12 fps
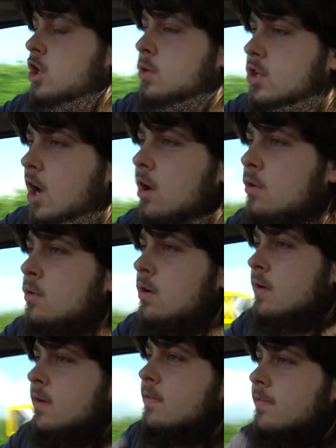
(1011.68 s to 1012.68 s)
you'd go
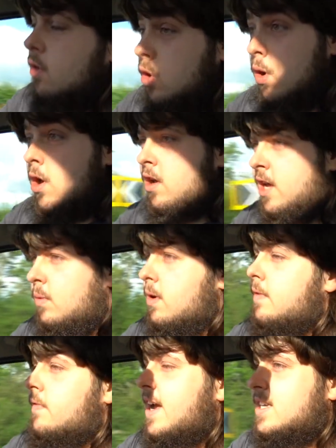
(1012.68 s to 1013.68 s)
for a quirky
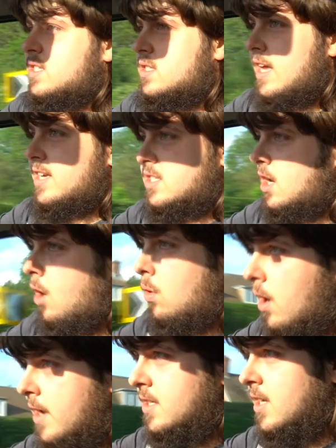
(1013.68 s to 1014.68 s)
one. That's, that's the
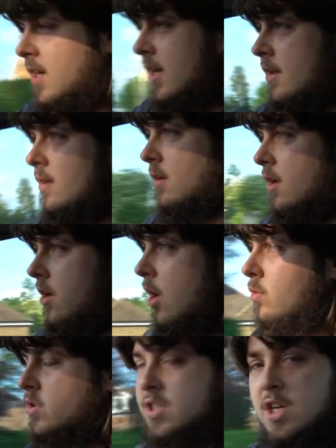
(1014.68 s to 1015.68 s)
whole idea. An
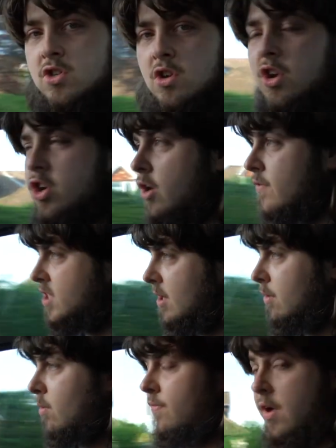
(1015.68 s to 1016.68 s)
older Citroen, you'd go for
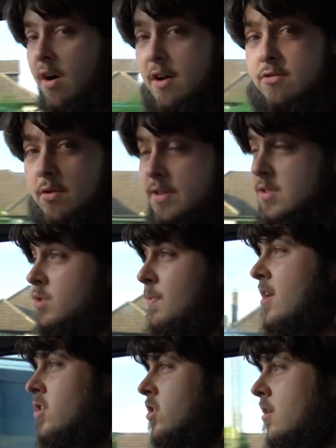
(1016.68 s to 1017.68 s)
something with the hydraulic
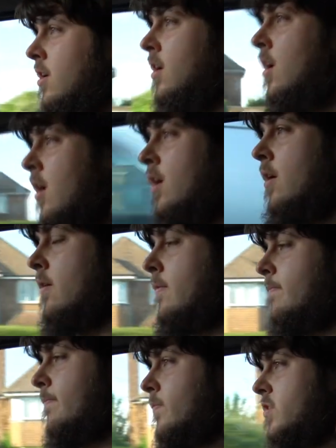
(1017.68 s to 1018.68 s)
suspension,
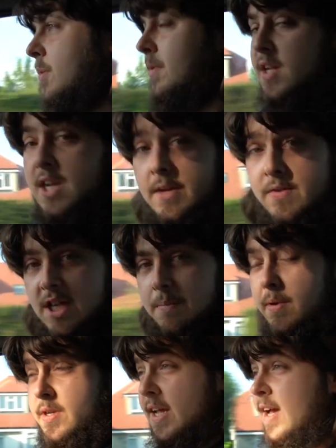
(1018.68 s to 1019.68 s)
something that lifts
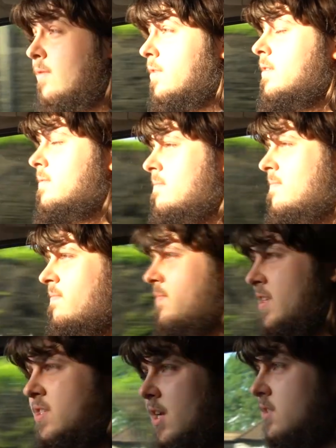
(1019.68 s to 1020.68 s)
up and down.
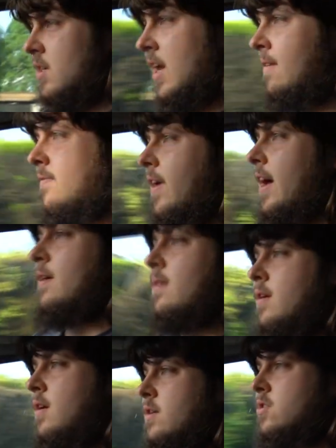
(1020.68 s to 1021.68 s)
This doesn't have that.
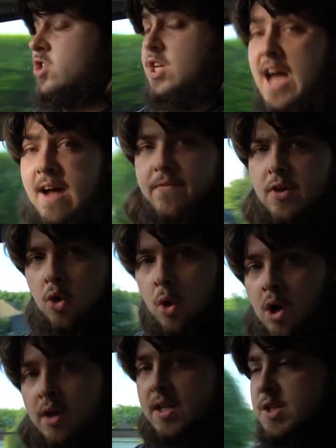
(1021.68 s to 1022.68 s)
Does it have the
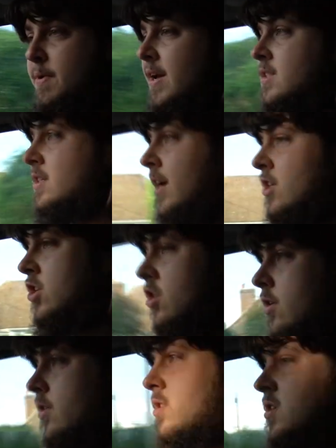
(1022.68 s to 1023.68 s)
quirky space-age
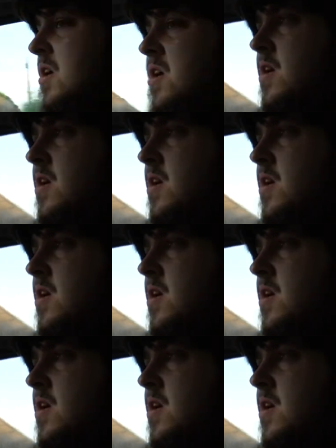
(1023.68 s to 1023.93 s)
looks?